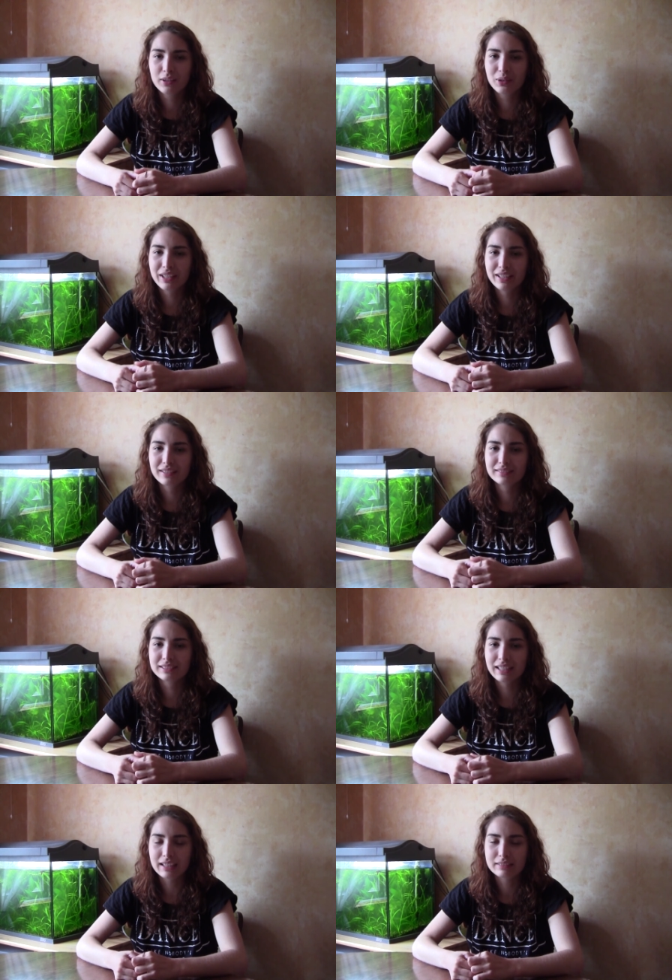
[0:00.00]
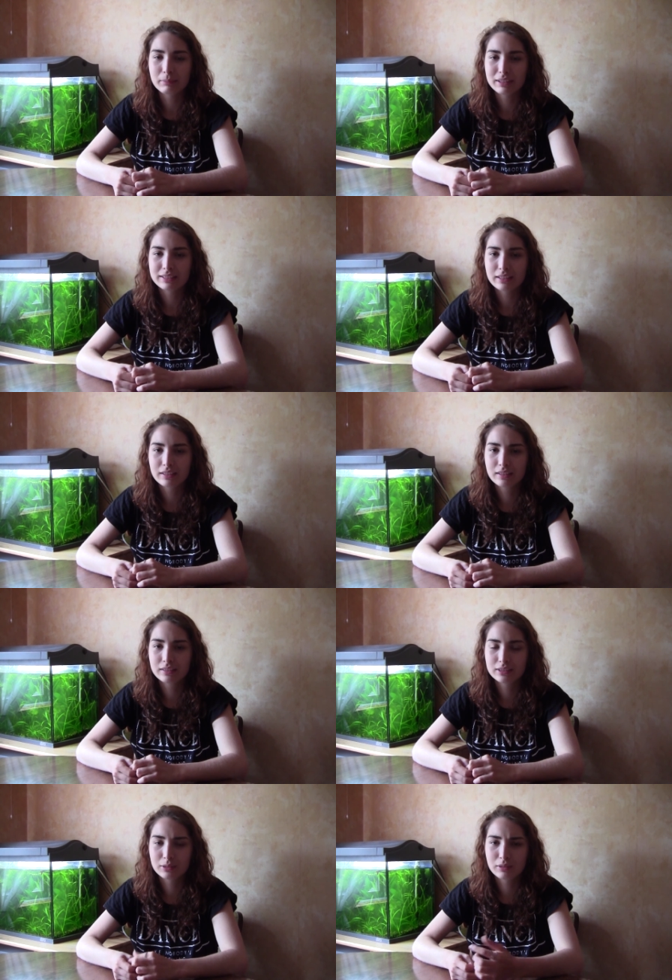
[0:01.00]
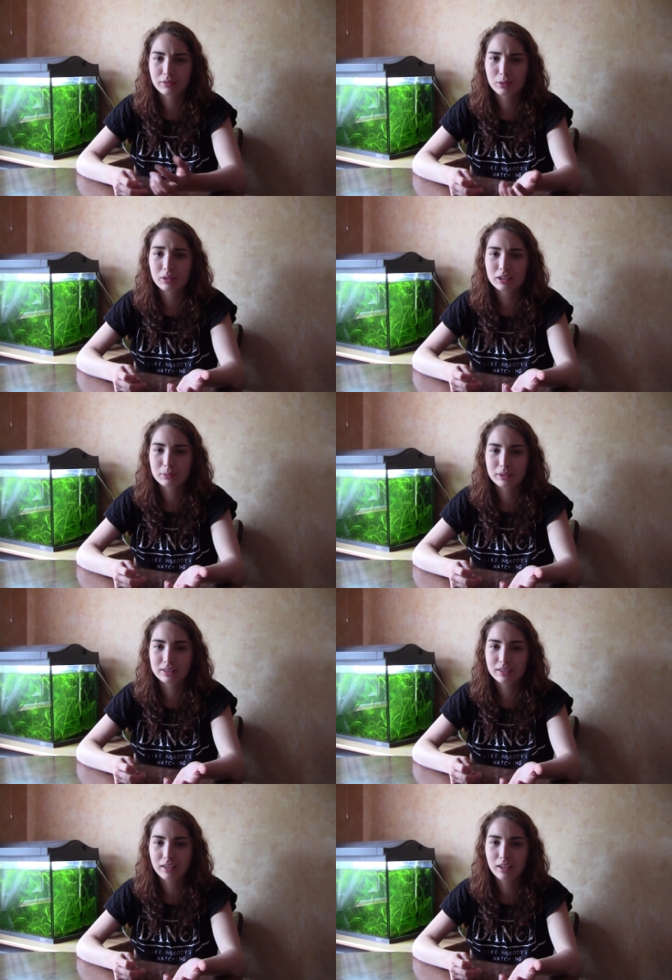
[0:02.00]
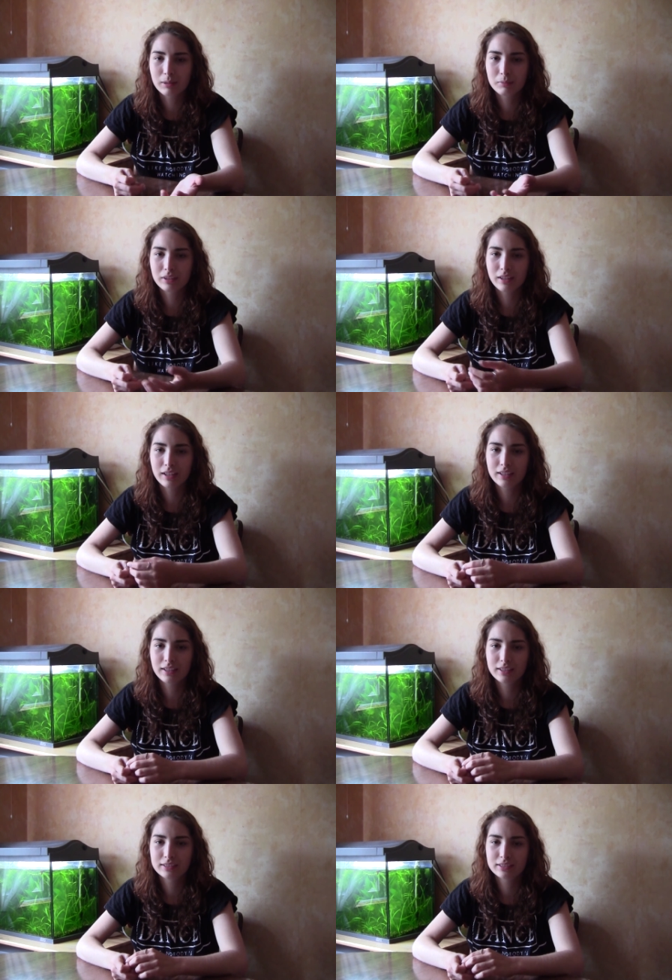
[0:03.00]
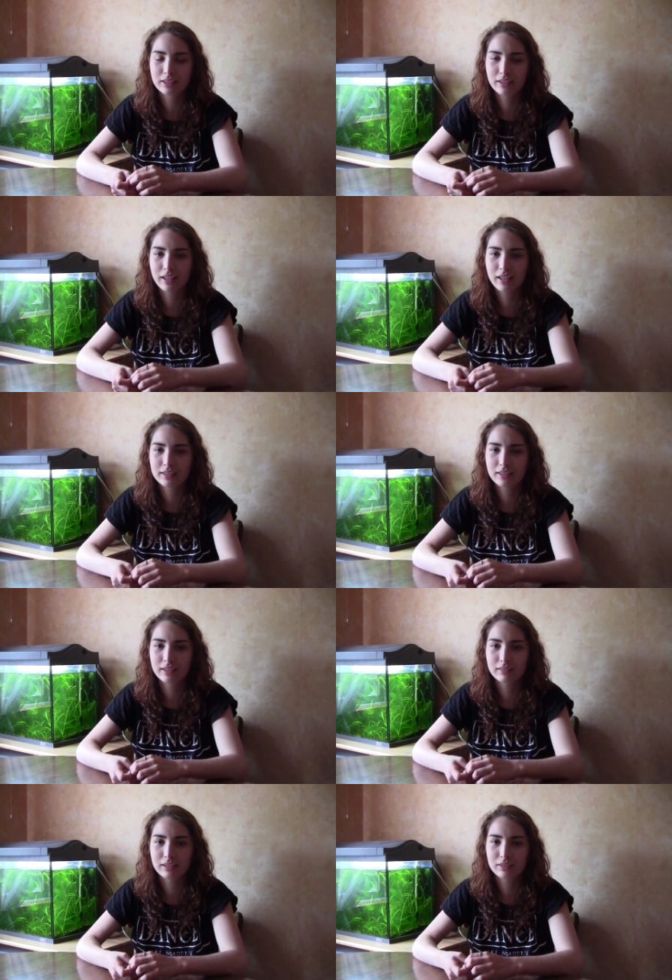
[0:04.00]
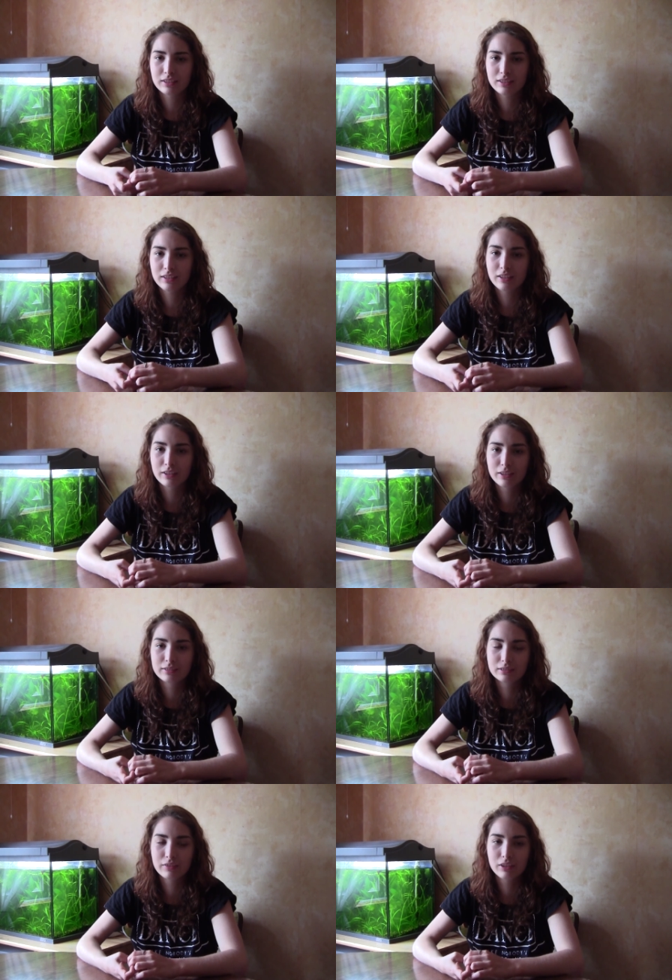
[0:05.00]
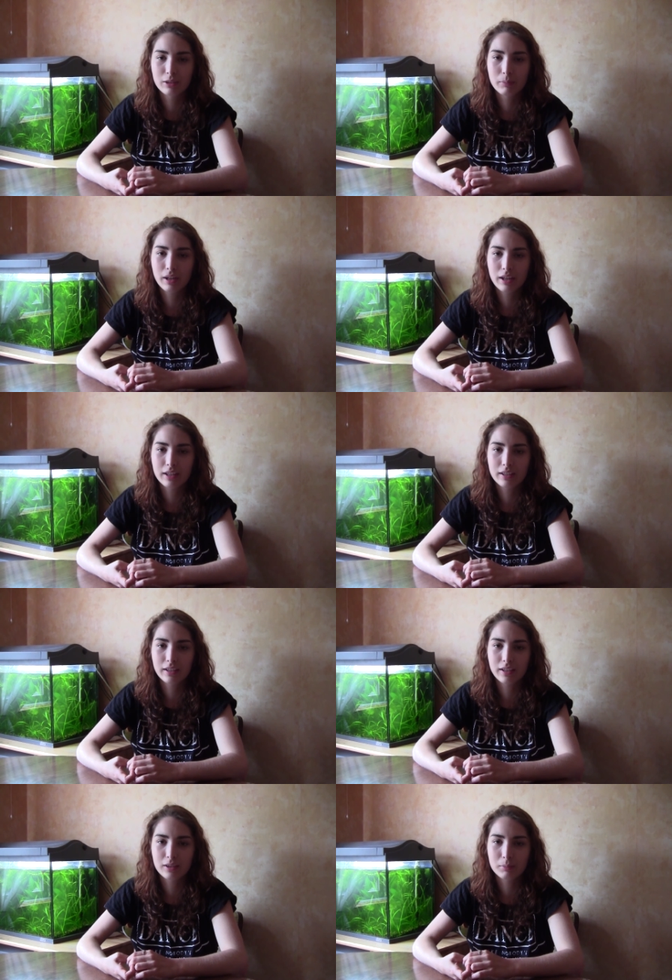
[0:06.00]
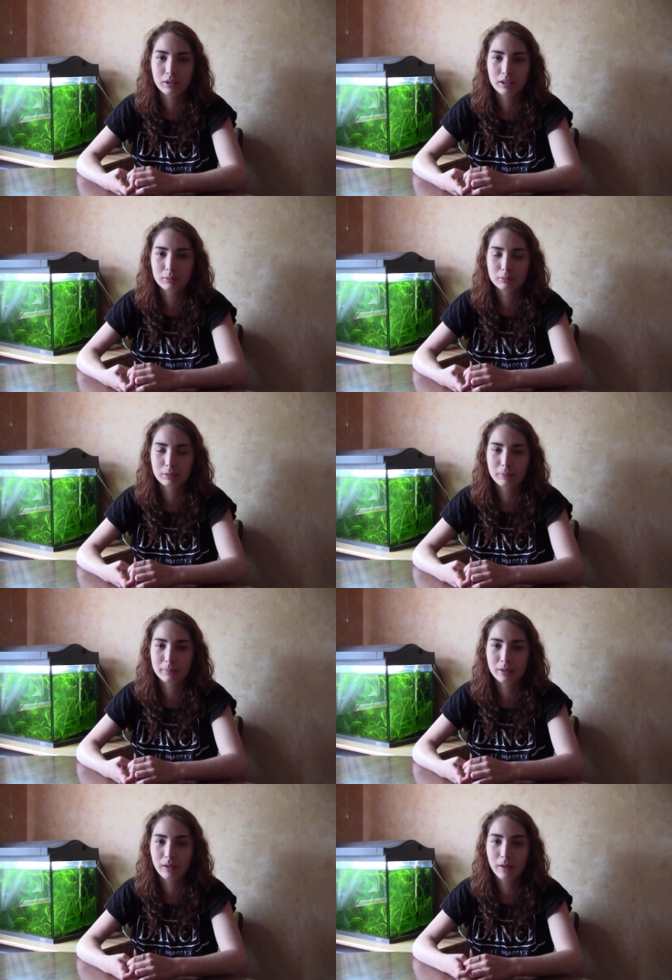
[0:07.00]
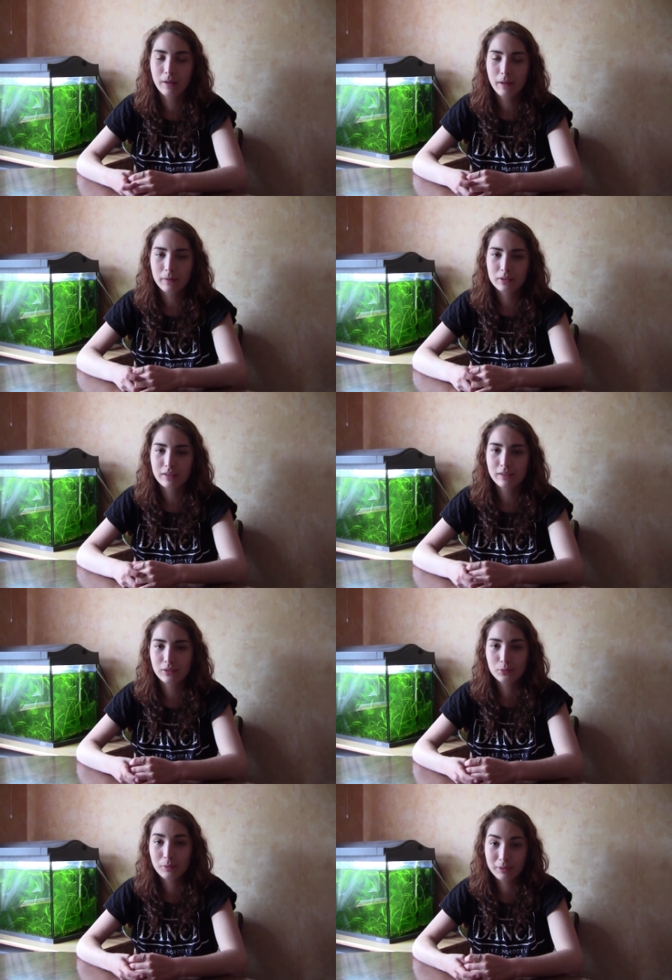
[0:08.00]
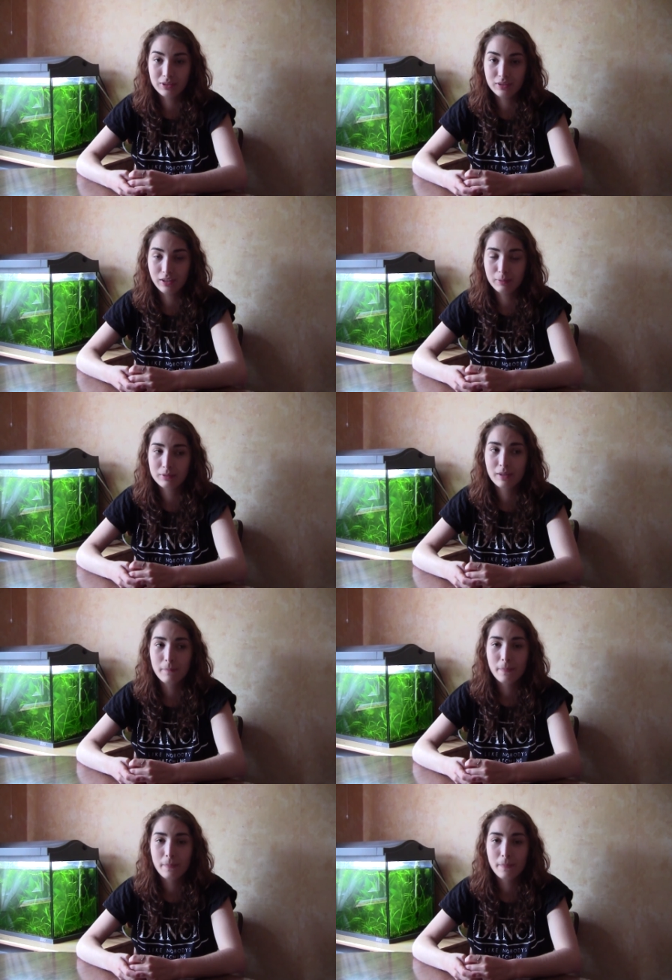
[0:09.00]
You can't exactly miss it. So of course we stopped, and I started asking like, if does he live nearby? Can I help him? Blah blah blah. So then this woman stops.